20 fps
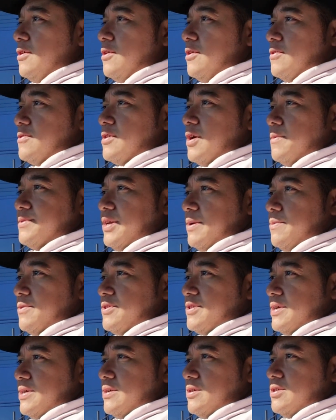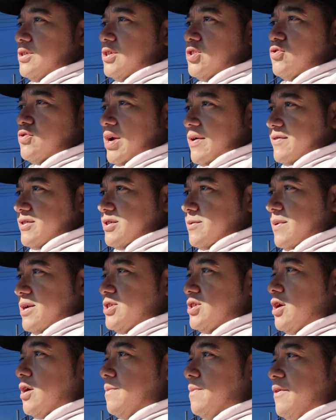So I was able to just drive it to my
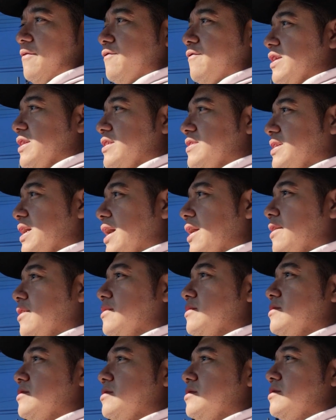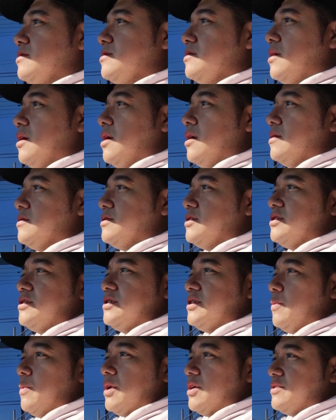job, inflate the tires, just
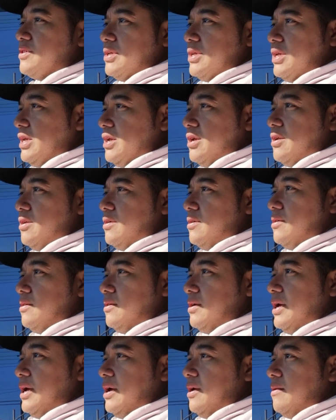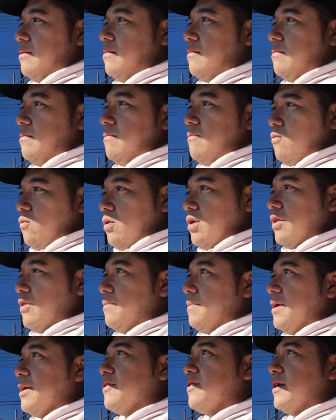see what else it needed. And one of
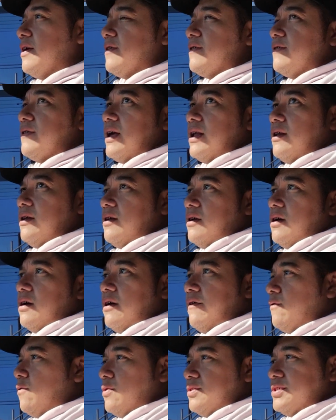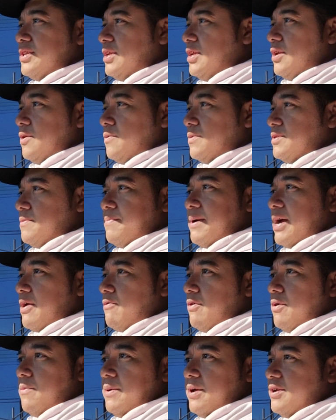the big things that, of course, it needed was a
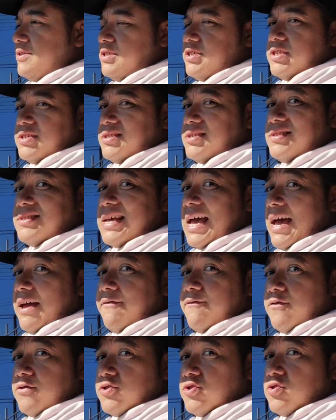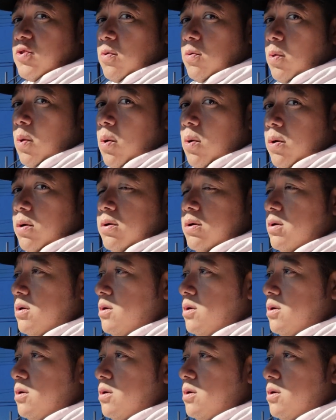battery, because it just sat for so long.